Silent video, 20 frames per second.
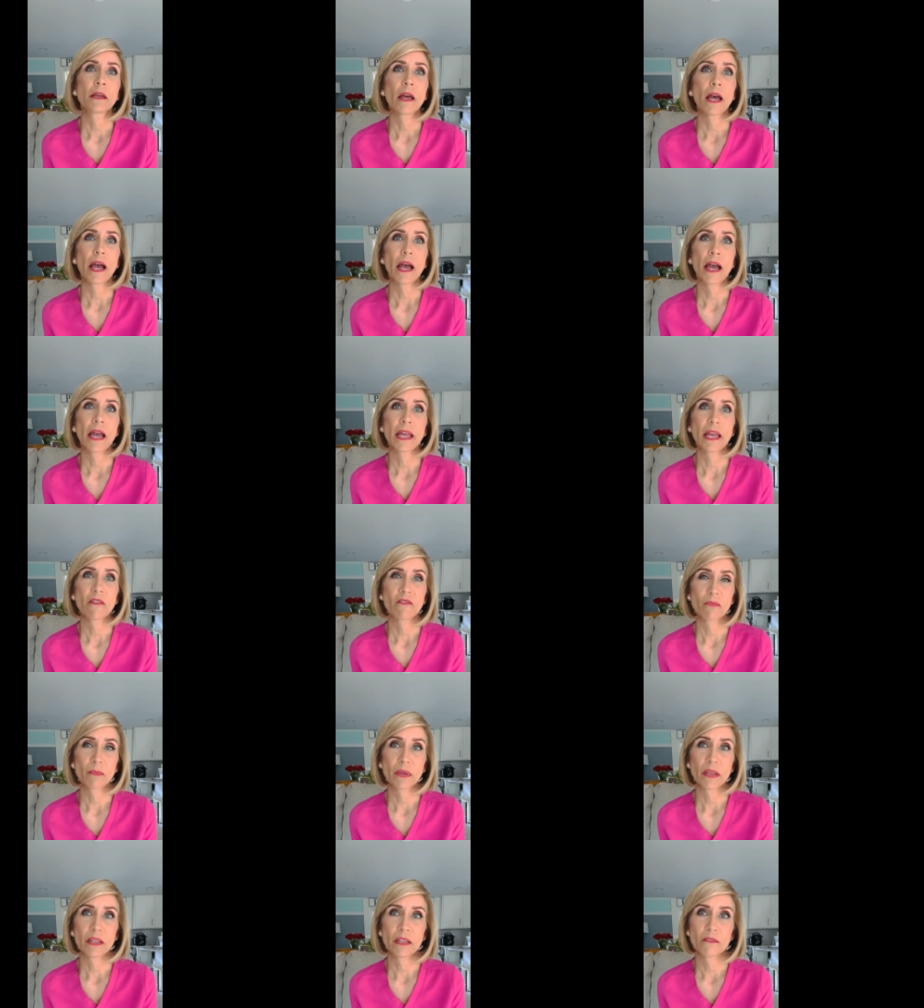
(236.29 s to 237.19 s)
I have
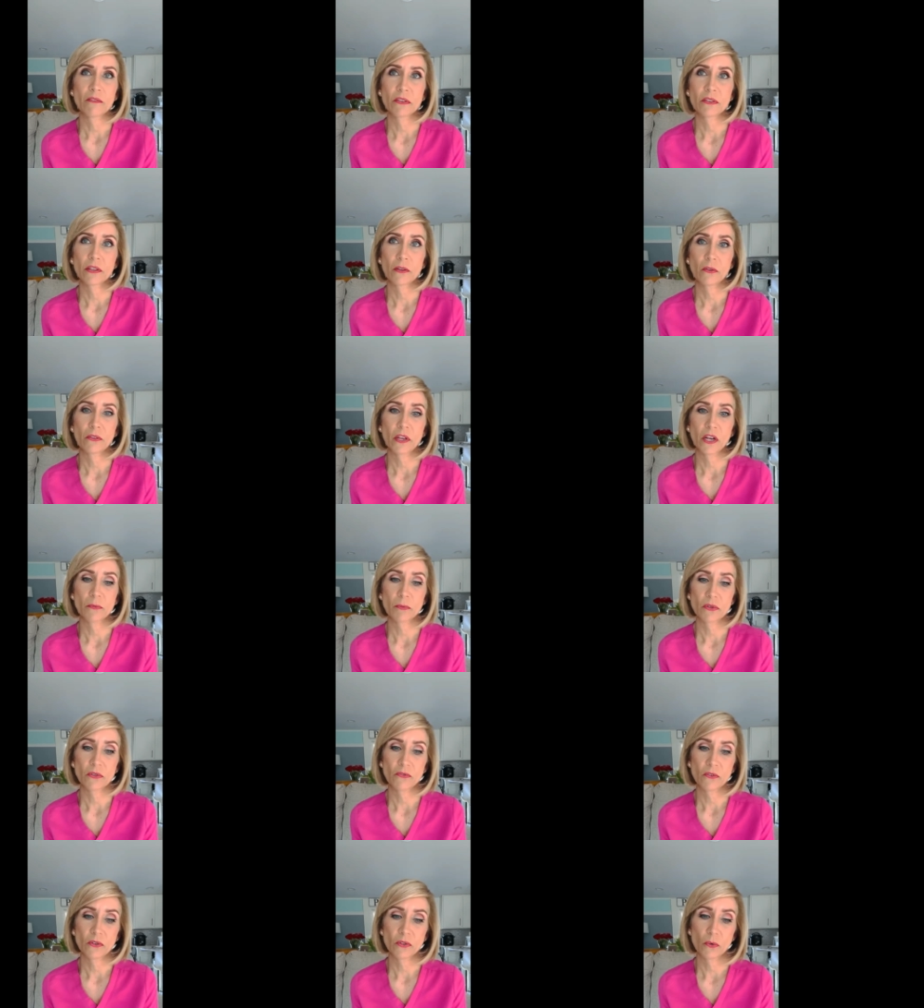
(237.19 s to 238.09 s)
been a physical
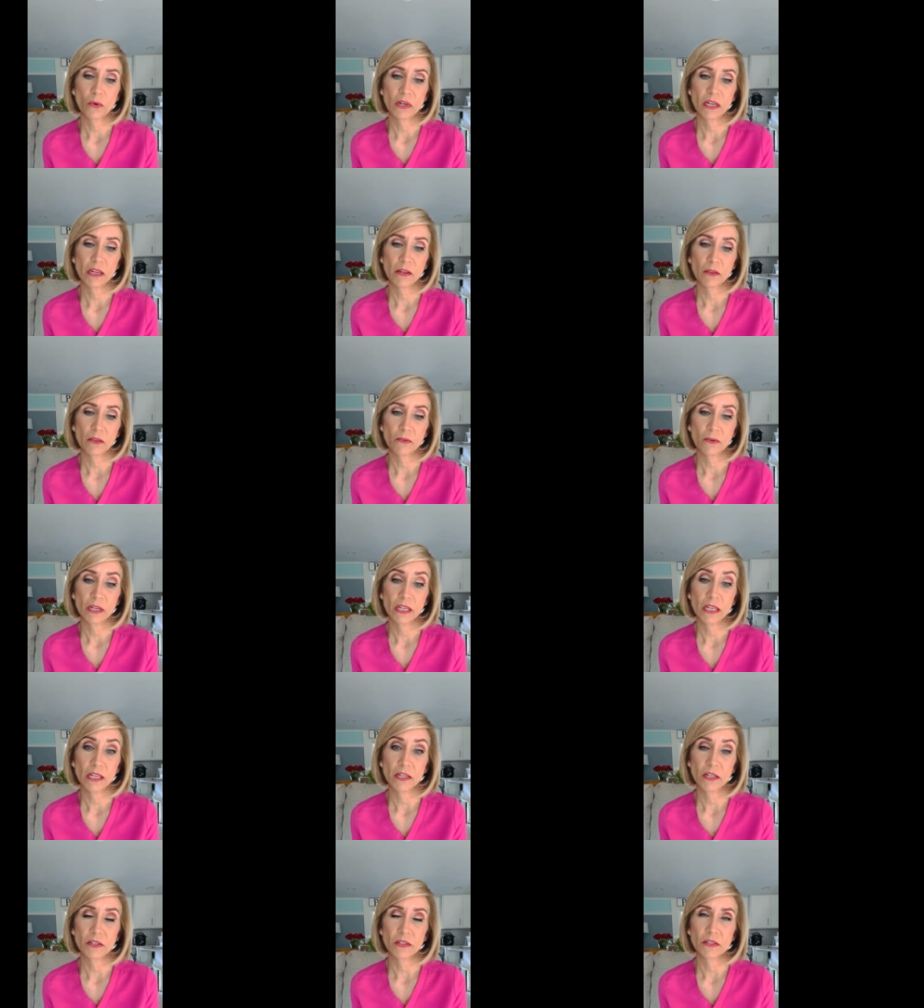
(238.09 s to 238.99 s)
therapist for 23
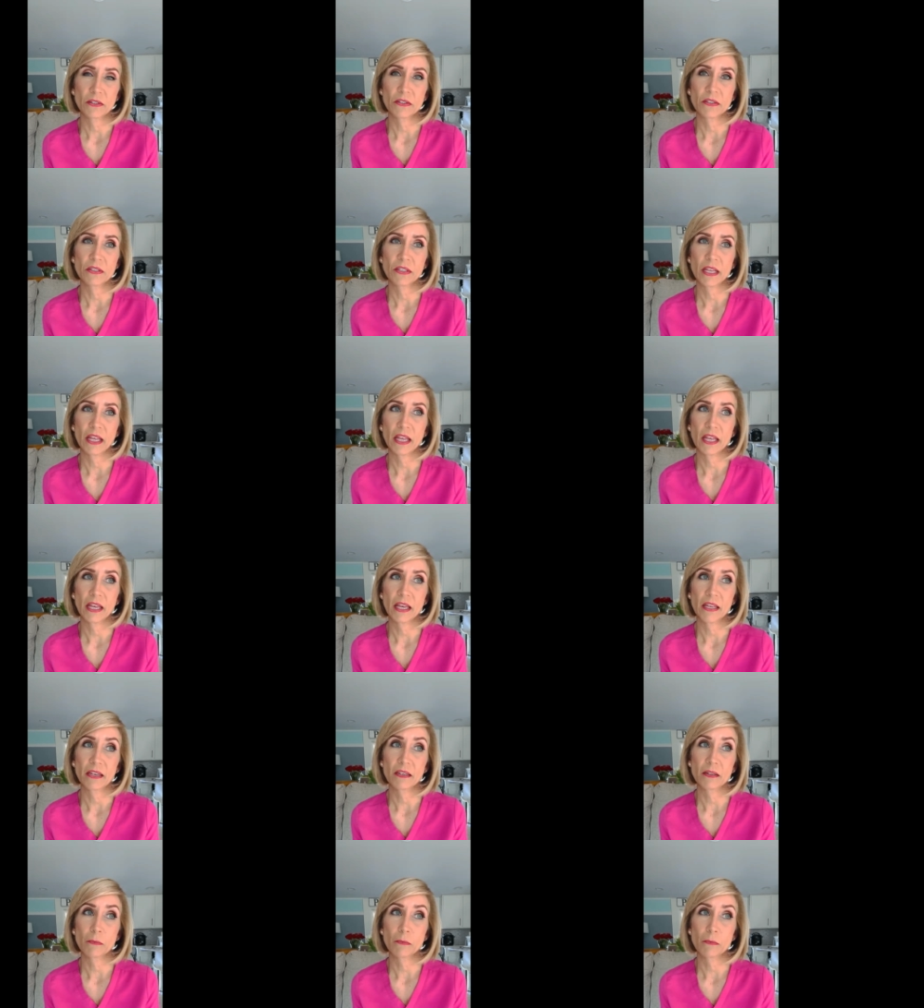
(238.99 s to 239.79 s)
years and